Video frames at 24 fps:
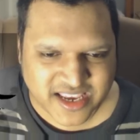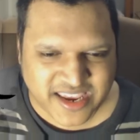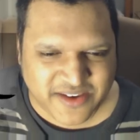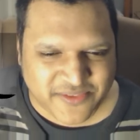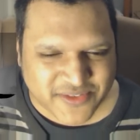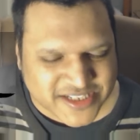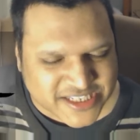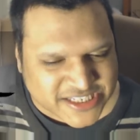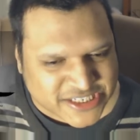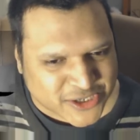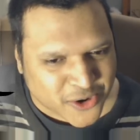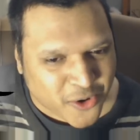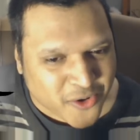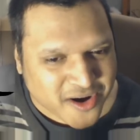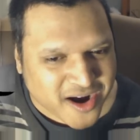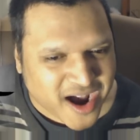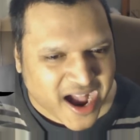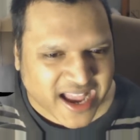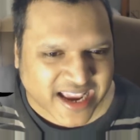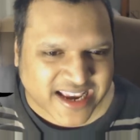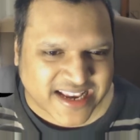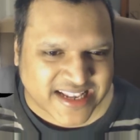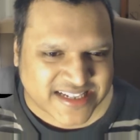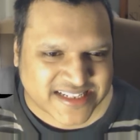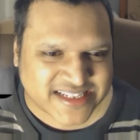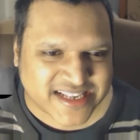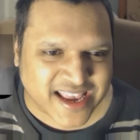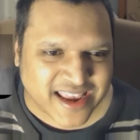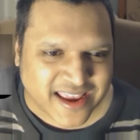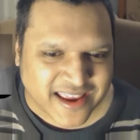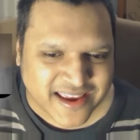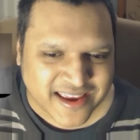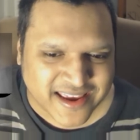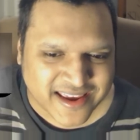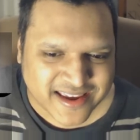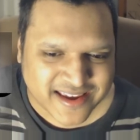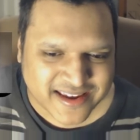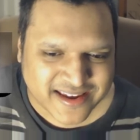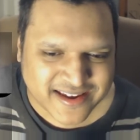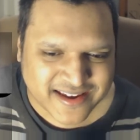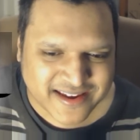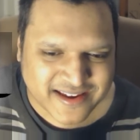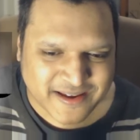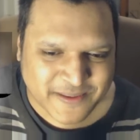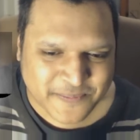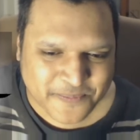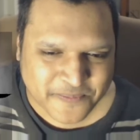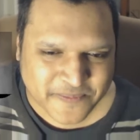Even Sokka, I can say.
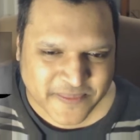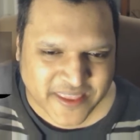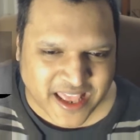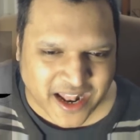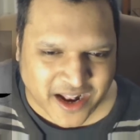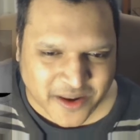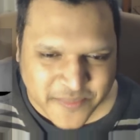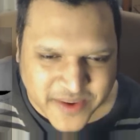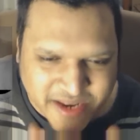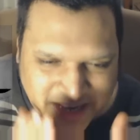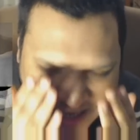You know what I